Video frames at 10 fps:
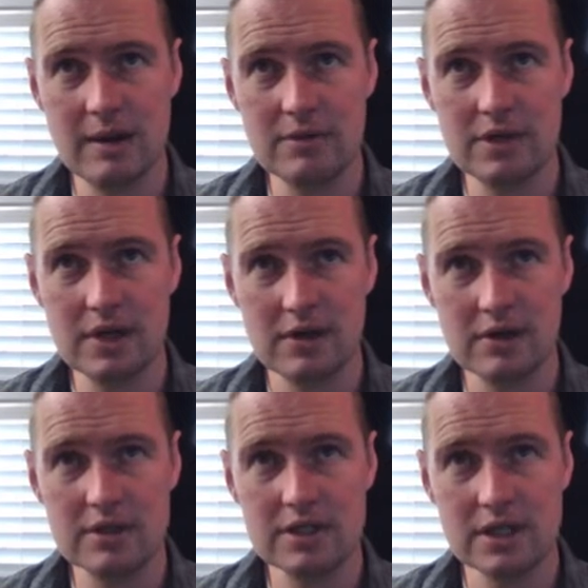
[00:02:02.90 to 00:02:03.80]
times,
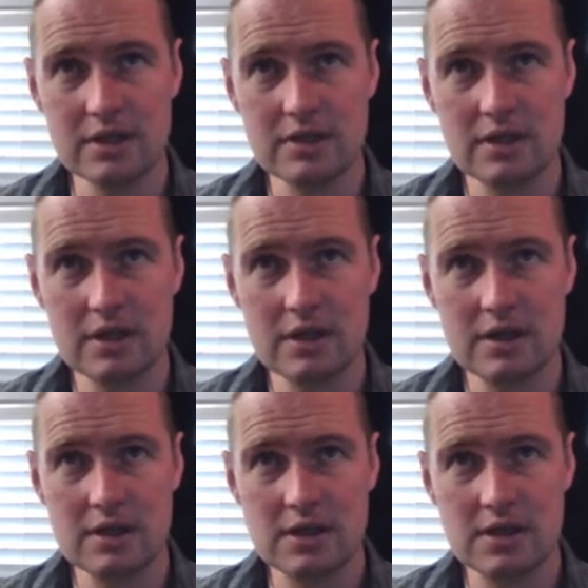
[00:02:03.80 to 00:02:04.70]
here's a t,
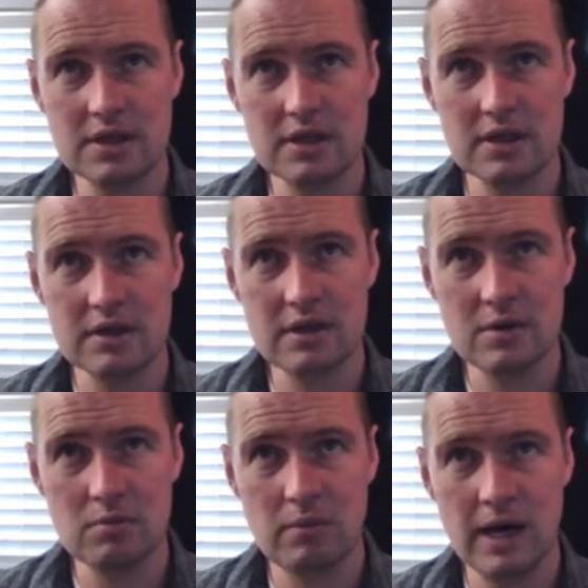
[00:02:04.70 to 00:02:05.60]
6
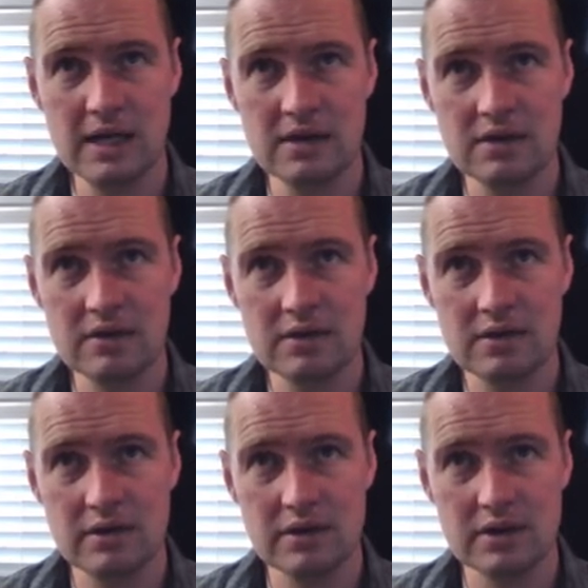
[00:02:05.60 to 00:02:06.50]
minus
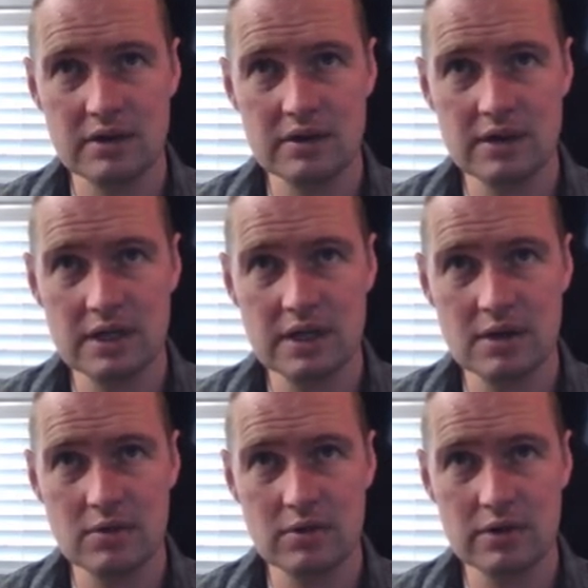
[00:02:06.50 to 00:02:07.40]
6
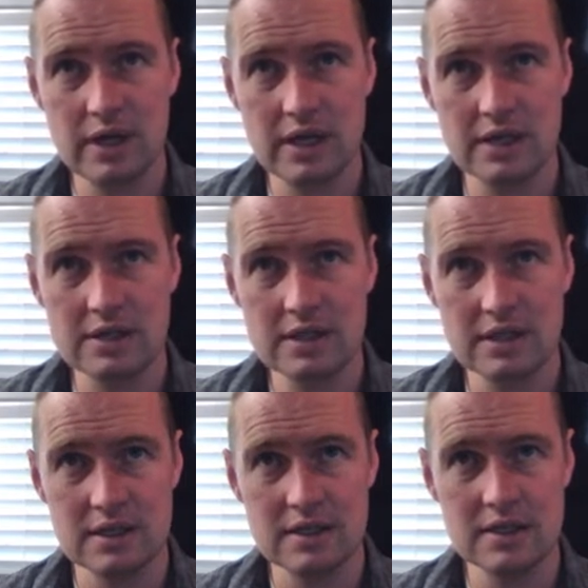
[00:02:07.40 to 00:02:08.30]
equals
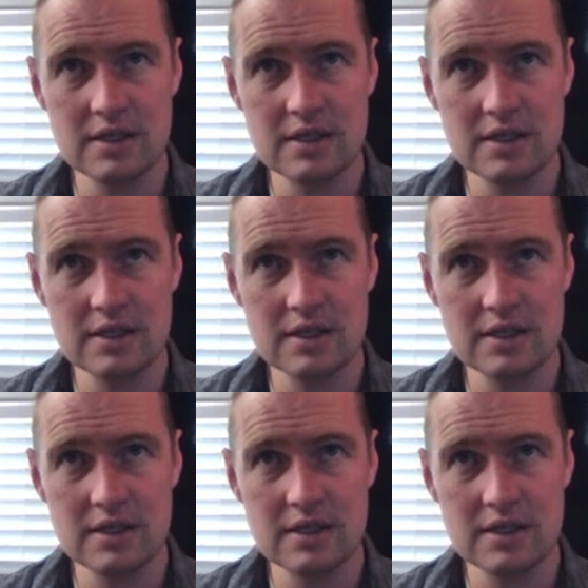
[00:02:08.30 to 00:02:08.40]
18.